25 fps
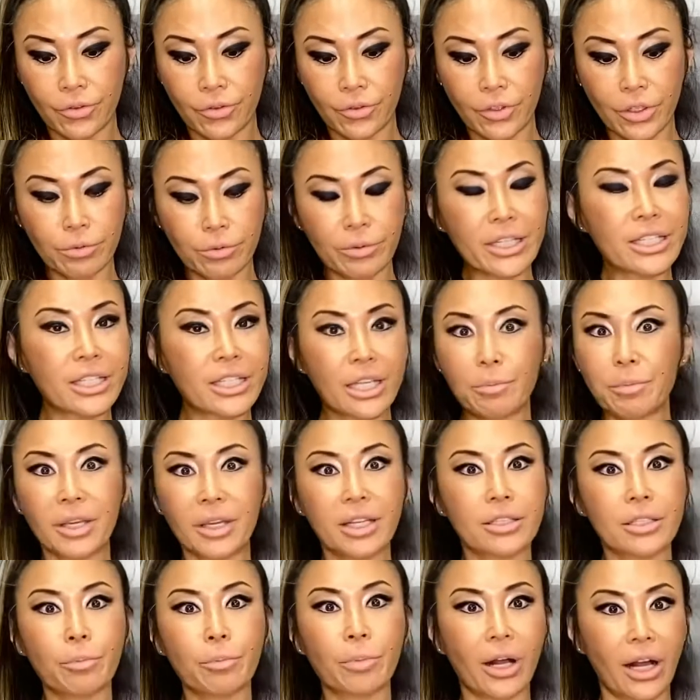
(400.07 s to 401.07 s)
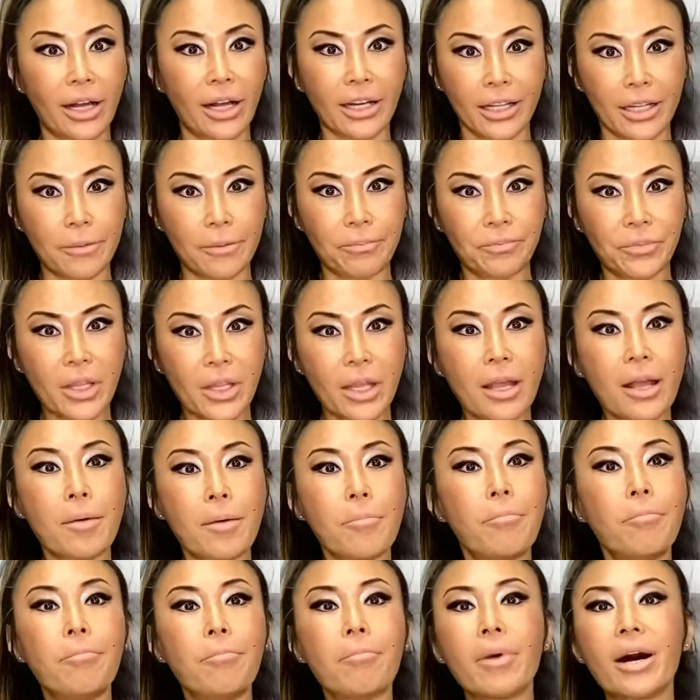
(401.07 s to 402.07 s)
the recipient's body
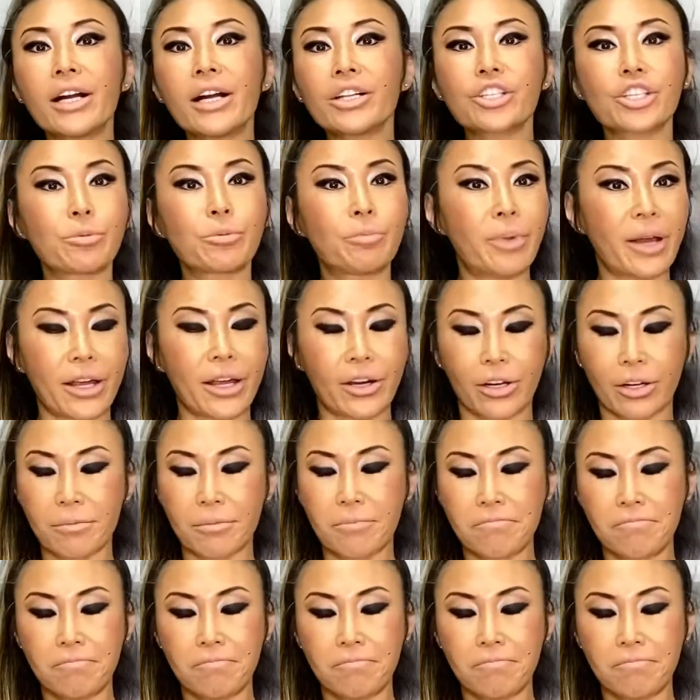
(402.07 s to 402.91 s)
much better,